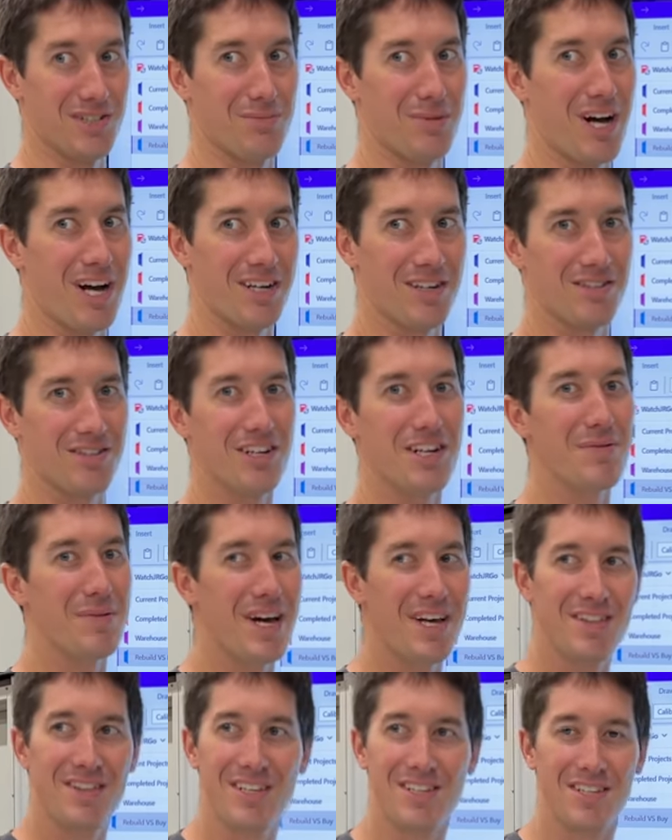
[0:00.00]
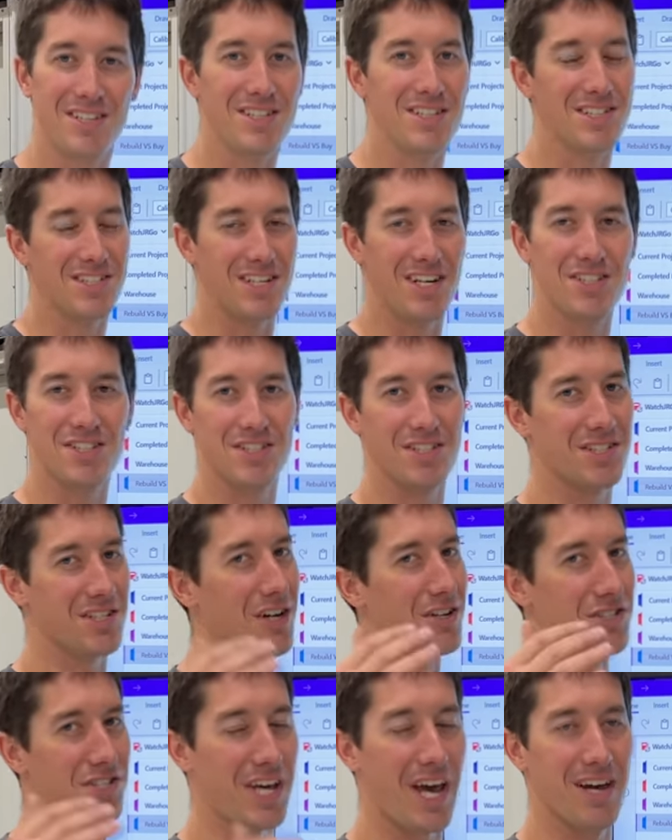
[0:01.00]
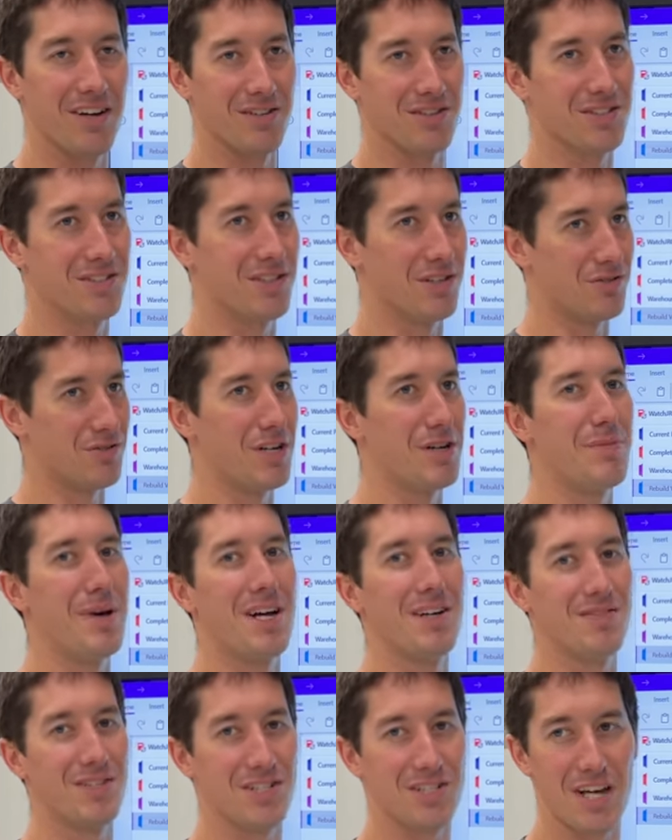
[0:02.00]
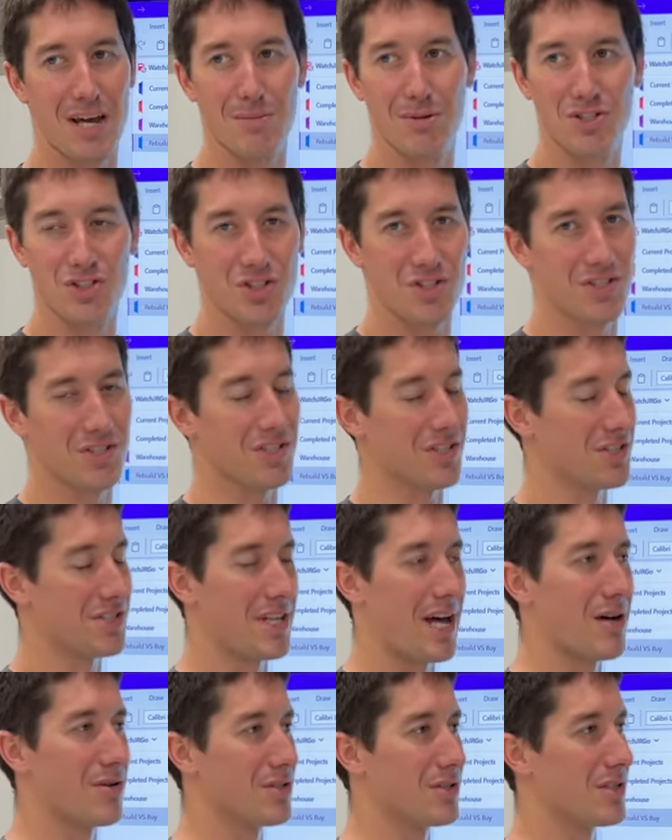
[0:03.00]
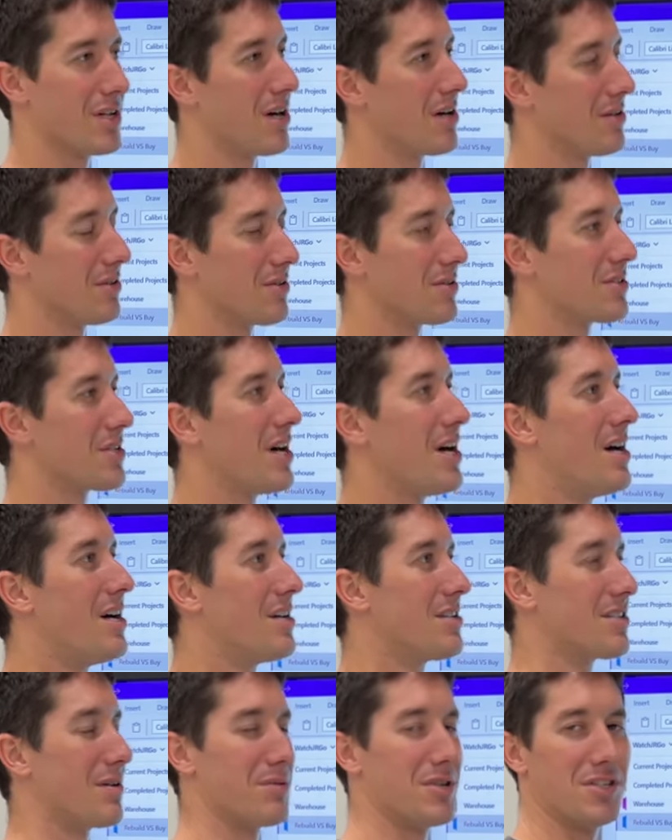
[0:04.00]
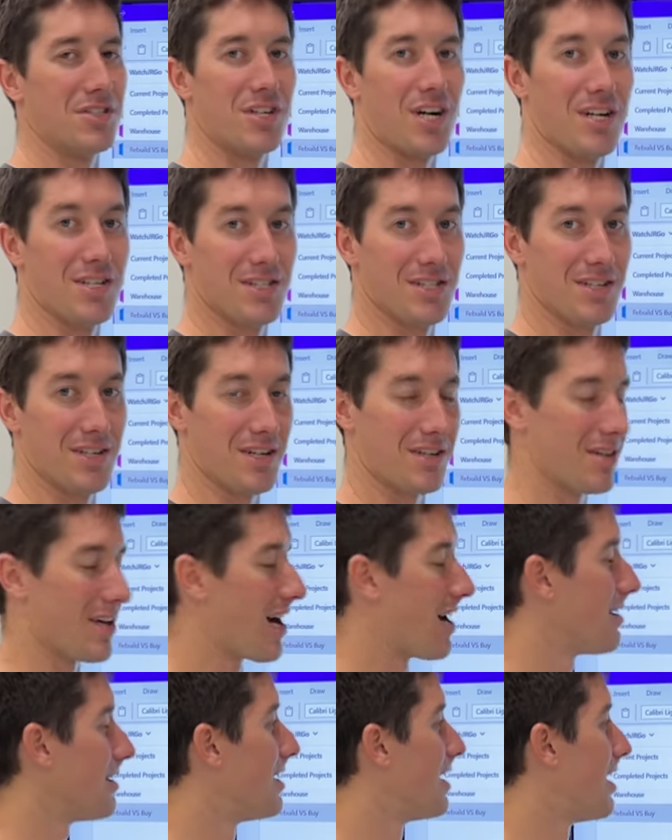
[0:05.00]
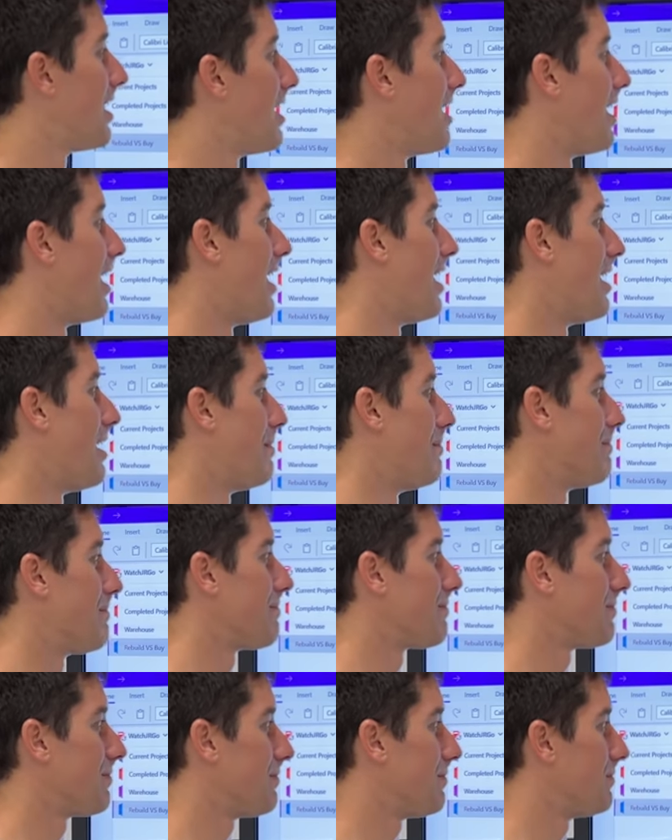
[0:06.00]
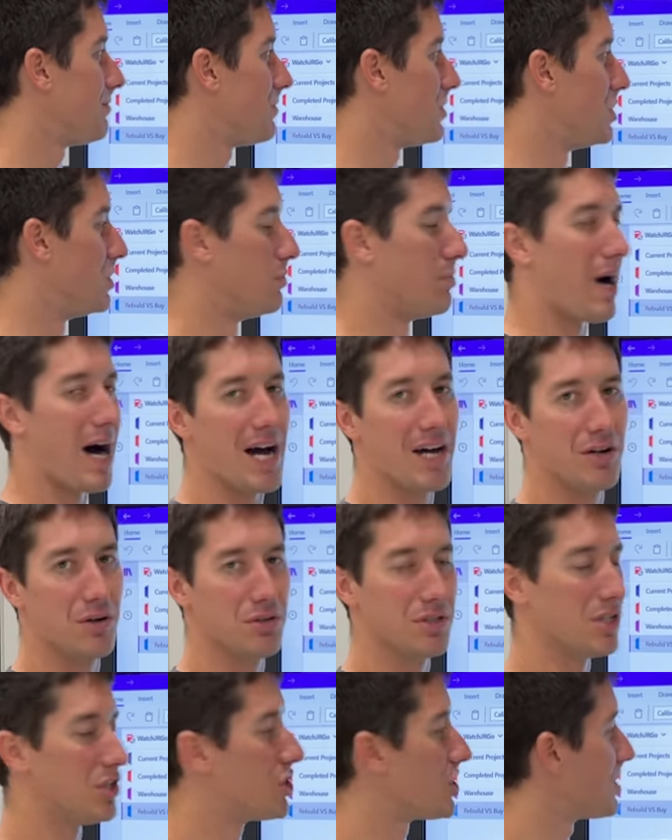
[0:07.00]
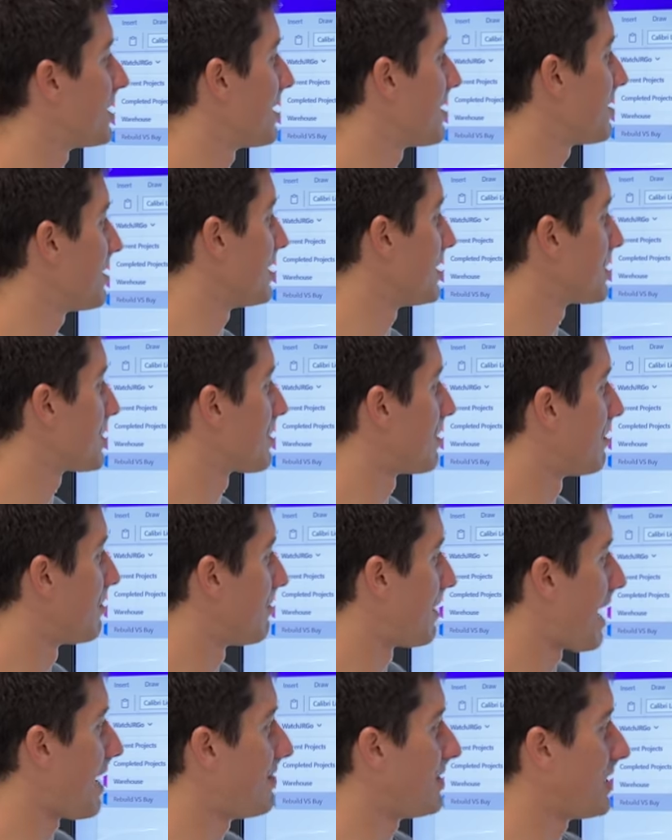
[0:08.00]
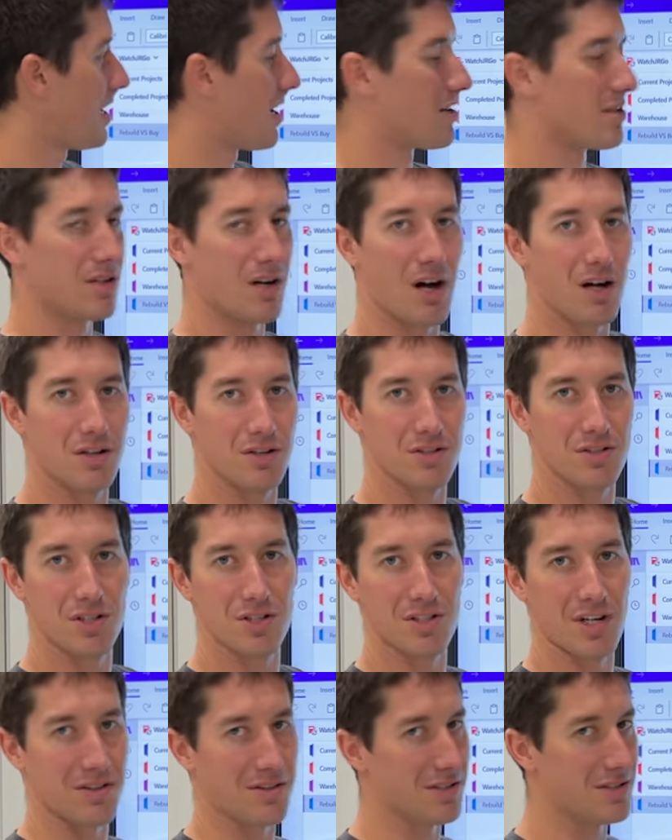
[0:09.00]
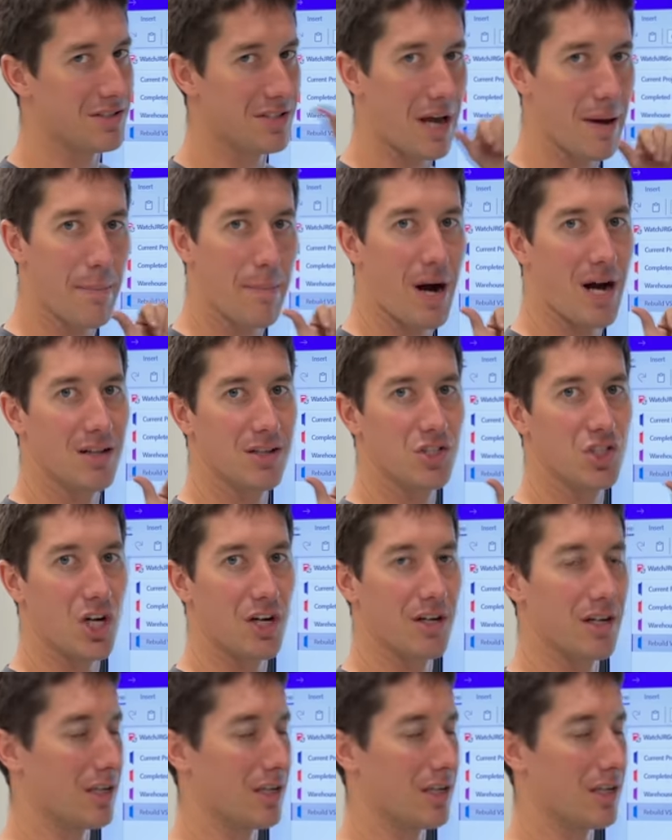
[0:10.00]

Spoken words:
Buying a reman, this all scales. The reman of the same engine, $6,000. Something crazy like that. You buy an old engine like this, $500 to $800. It's got the same mileage on it.